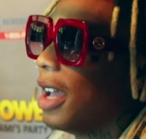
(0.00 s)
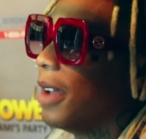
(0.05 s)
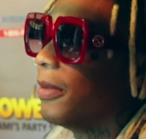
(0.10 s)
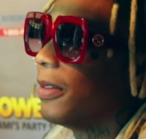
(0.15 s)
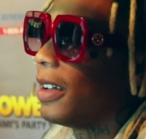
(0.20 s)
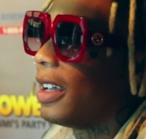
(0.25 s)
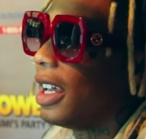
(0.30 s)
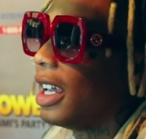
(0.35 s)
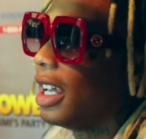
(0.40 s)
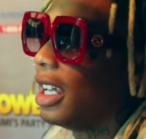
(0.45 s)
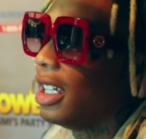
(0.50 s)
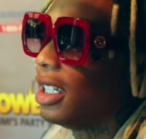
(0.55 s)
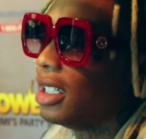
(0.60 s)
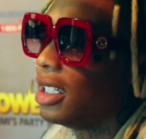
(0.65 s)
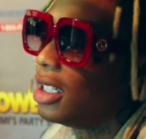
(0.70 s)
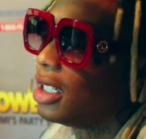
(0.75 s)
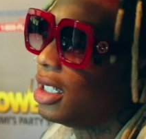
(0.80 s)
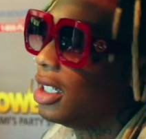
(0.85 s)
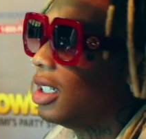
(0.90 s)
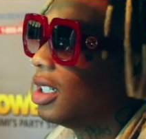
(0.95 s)
every day.
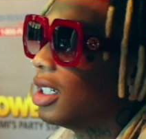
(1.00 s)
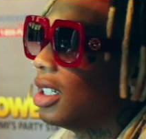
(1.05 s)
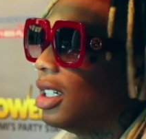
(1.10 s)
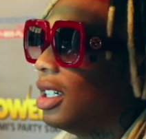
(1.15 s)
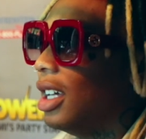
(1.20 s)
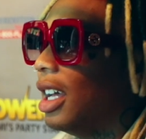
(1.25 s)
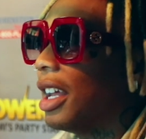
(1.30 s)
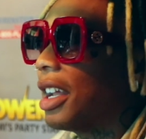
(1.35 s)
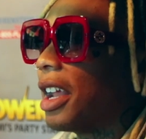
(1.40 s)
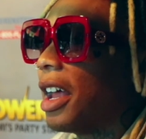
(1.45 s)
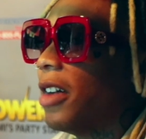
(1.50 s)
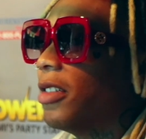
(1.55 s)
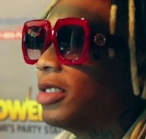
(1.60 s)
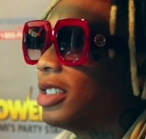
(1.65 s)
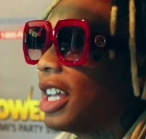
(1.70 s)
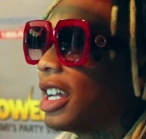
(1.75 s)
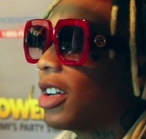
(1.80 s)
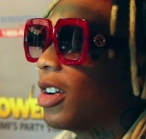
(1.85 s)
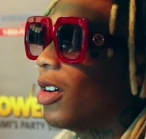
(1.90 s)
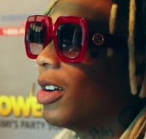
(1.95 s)
And I was
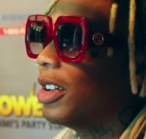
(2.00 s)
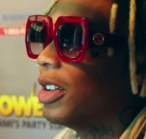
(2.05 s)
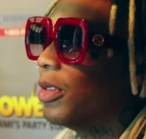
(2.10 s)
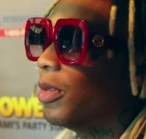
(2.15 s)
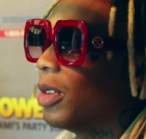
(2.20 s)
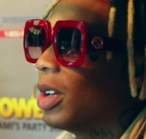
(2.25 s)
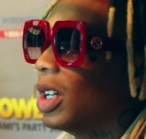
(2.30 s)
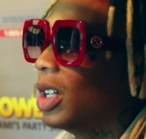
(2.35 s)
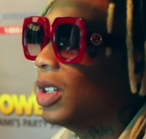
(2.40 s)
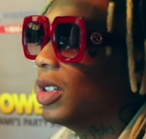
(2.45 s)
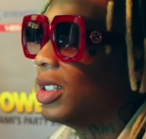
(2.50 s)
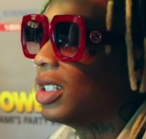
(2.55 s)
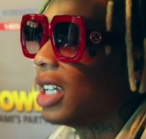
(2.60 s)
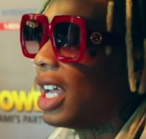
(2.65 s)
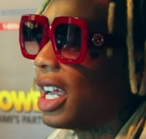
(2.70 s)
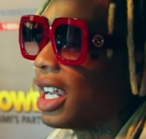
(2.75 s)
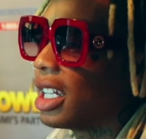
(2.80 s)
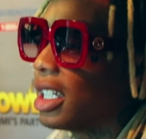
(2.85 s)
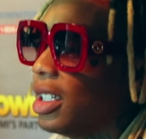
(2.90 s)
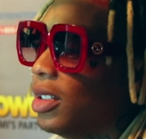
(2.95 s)
like on the road, and
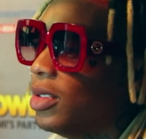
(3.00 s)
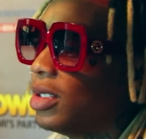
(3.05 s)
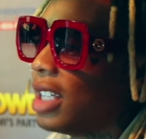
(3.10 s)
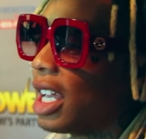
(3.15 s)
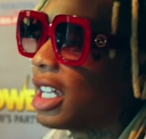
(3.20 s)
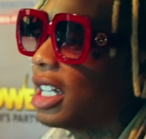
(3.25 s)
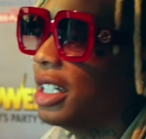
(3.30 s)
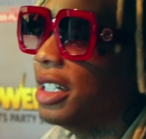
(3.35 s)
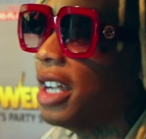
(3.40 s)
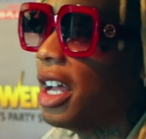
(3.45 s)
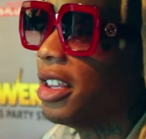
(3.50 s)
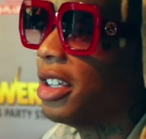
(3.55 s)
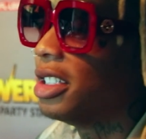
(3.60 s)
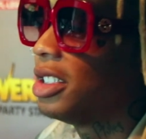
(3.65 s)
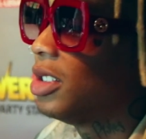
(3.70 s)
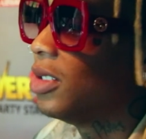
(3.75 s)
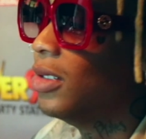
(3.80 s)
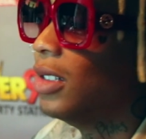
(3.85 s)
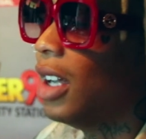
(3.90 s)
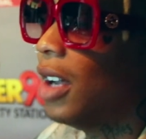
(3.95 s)
like it was like another
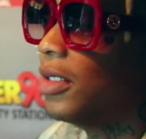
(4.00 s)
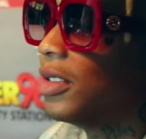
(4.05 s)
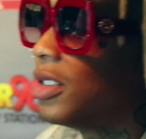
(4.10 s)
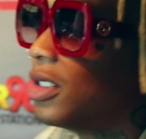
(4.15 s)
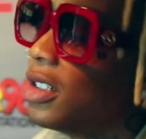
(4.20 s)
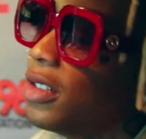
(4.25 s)
tour. I was on